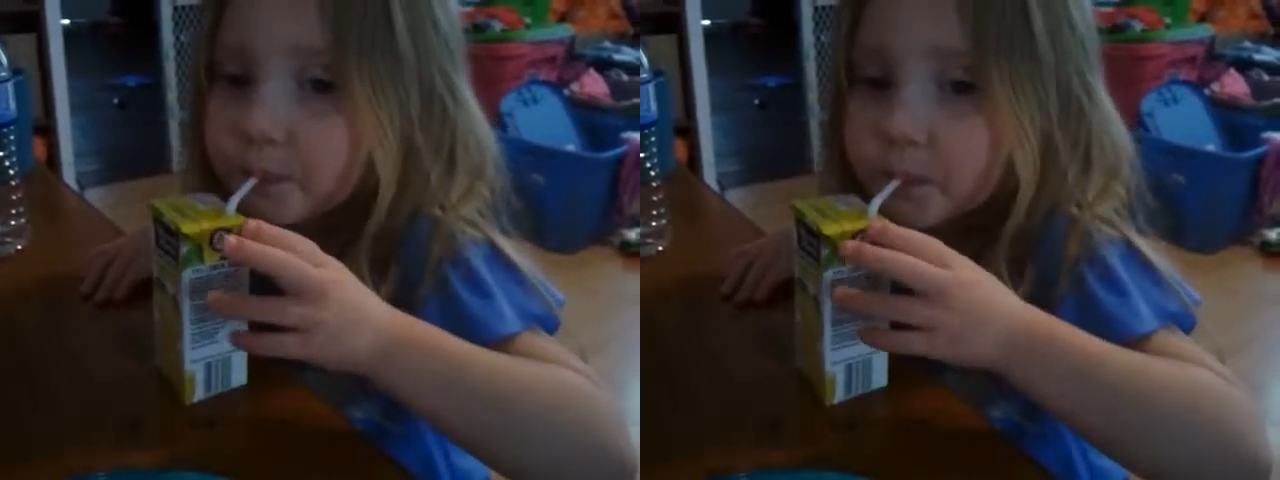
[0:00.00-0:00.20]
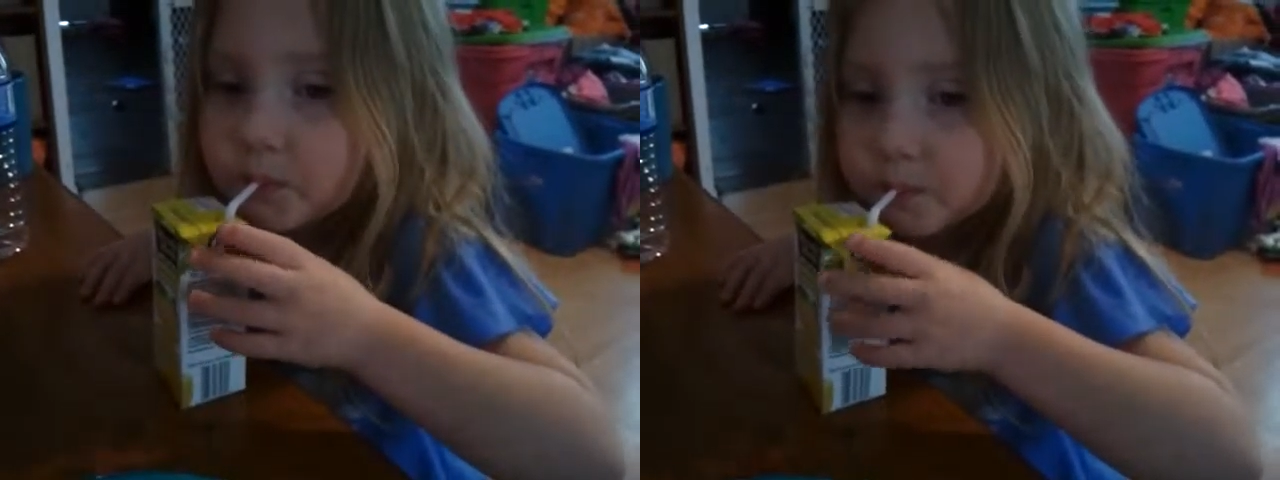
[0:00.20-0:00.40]

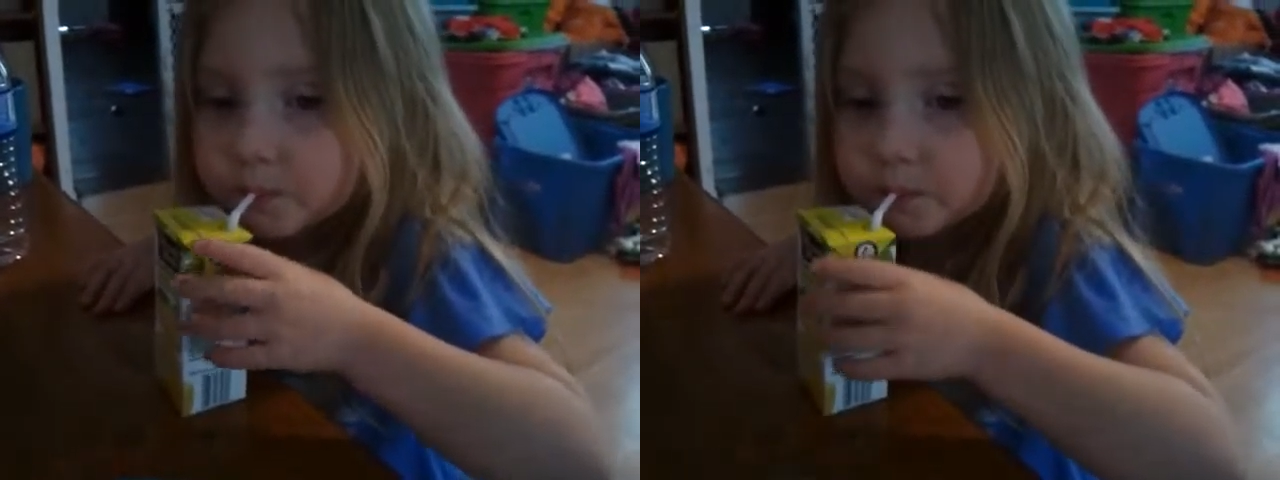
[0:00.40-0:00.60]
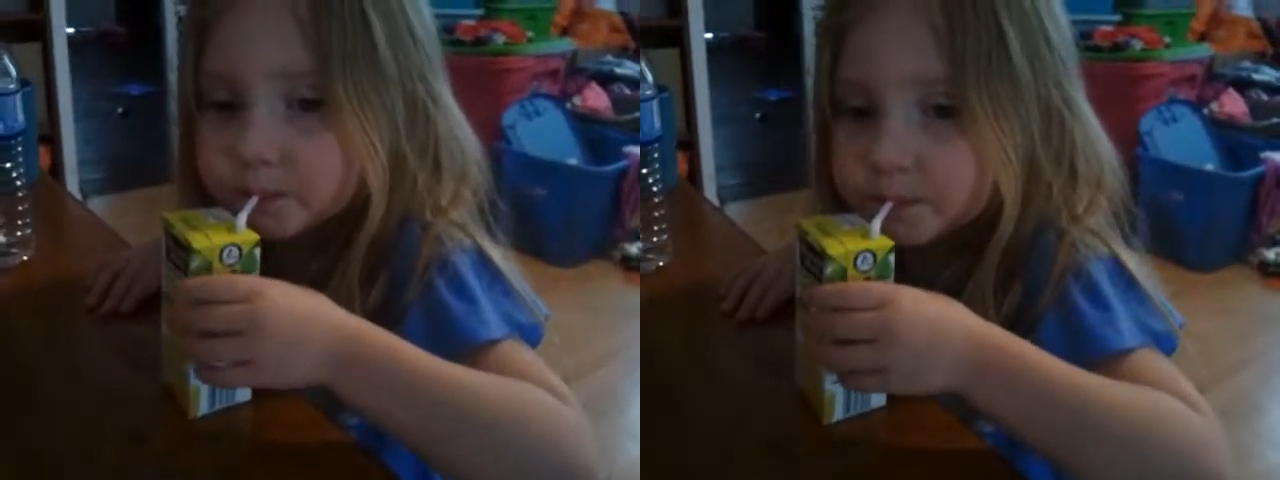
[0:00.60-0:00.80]
Is that
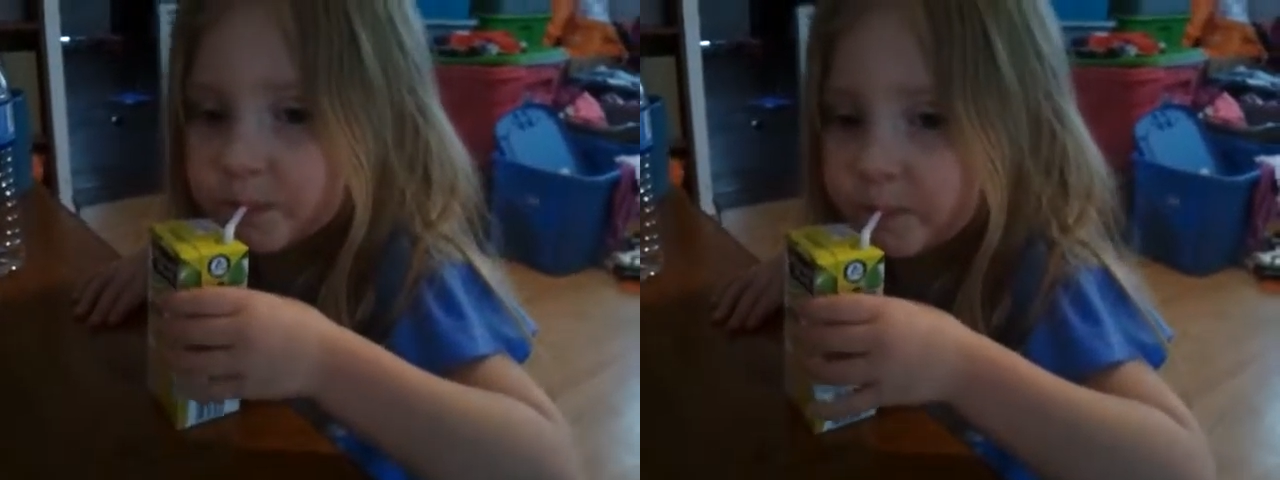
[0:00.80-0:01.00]
juice?